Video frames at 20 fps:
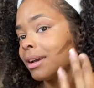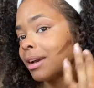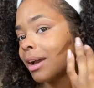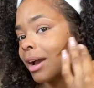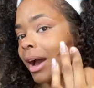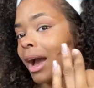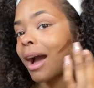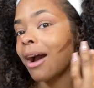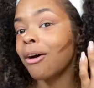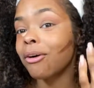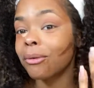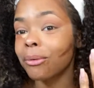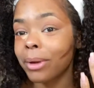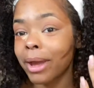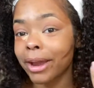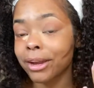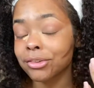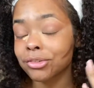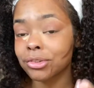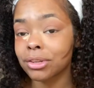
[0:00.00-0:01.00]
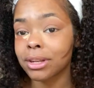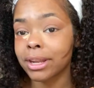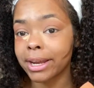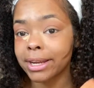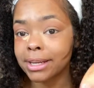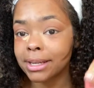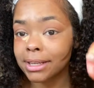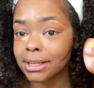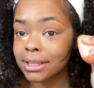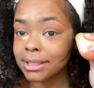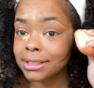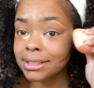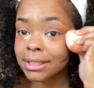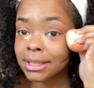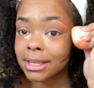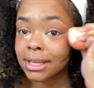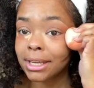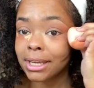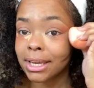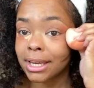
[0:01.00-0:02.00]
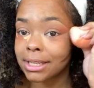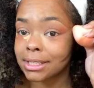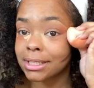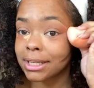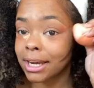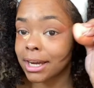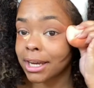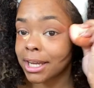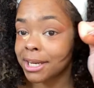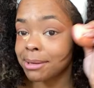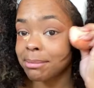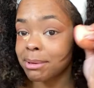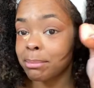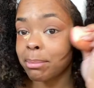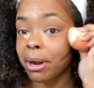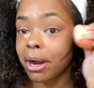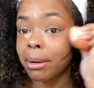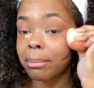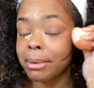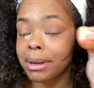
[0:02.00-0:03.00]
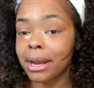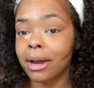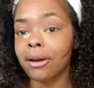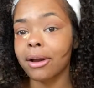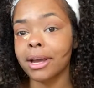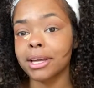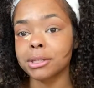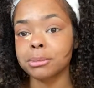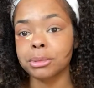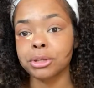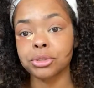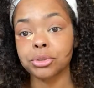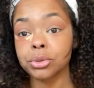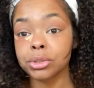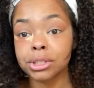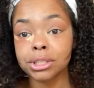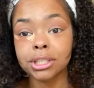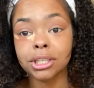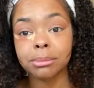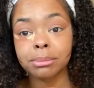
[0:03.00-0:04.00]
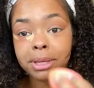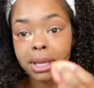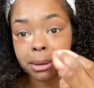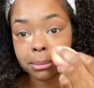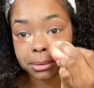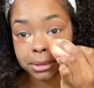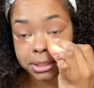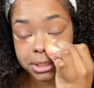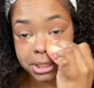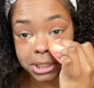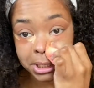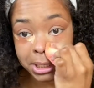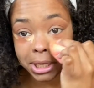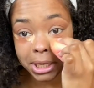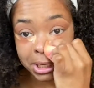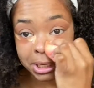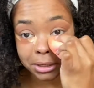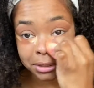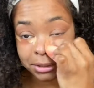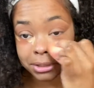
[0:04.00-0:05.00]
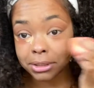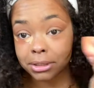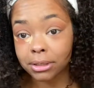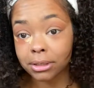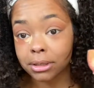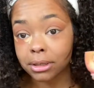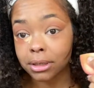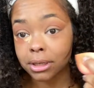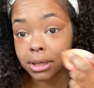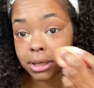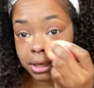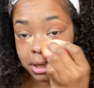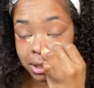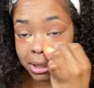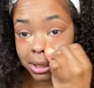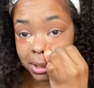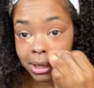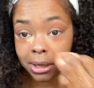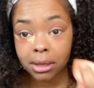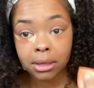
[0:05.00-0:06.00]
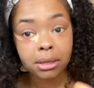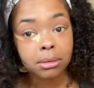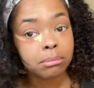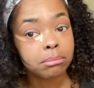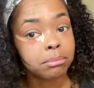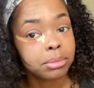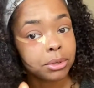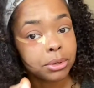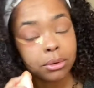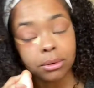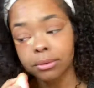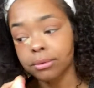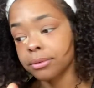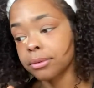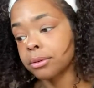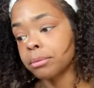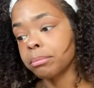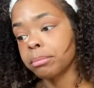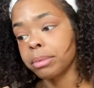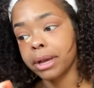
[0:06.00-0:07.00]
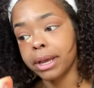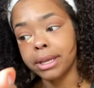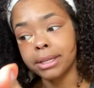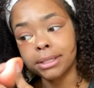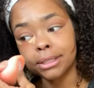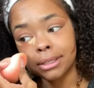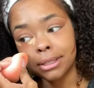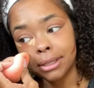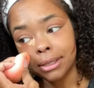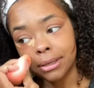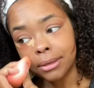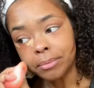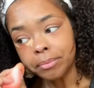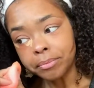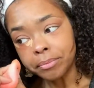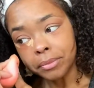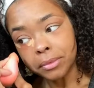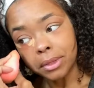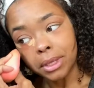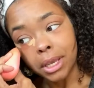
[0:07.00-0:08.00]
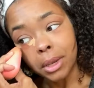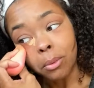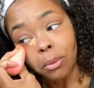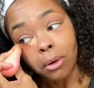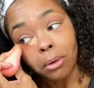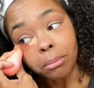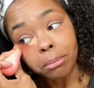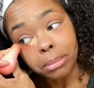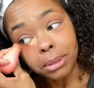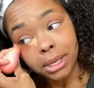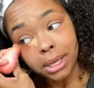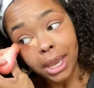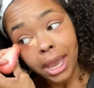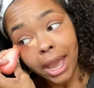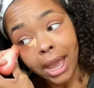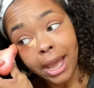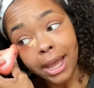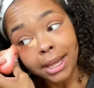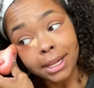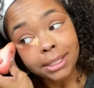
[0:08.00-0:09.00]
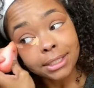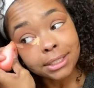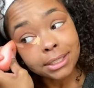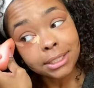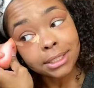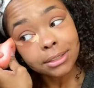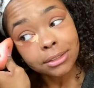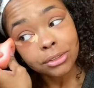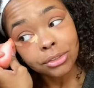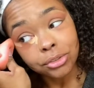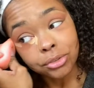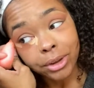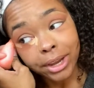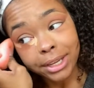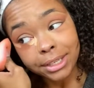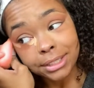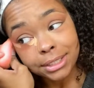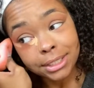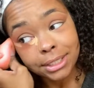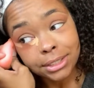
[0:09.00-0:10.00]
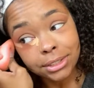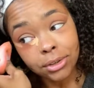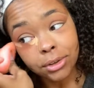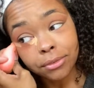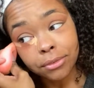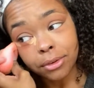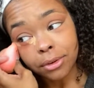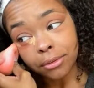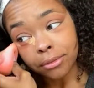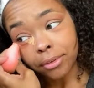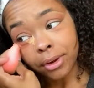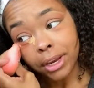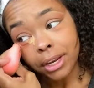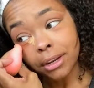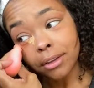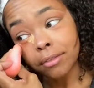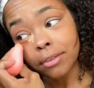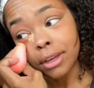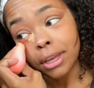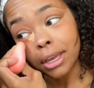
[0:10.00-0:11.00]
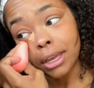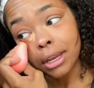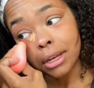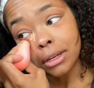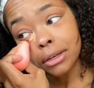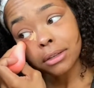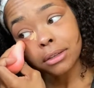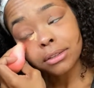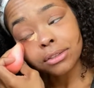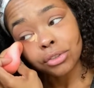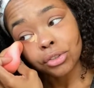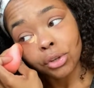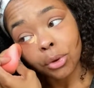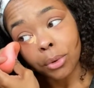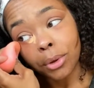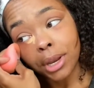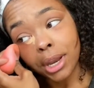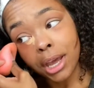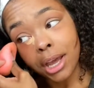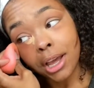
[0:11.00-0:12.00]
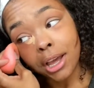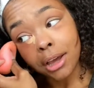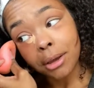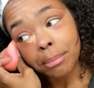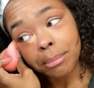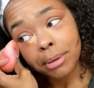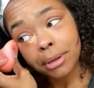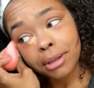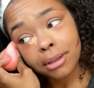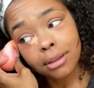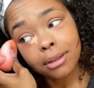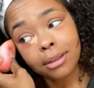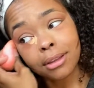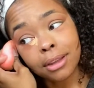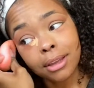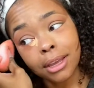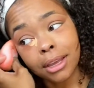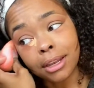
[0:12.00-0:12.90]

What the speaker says: how extra light it is. It's not going to be popping out as much. You'll still be able to see it. It'll still look beautiful, but it won't be as drastic. So if you're afraid of it showing up and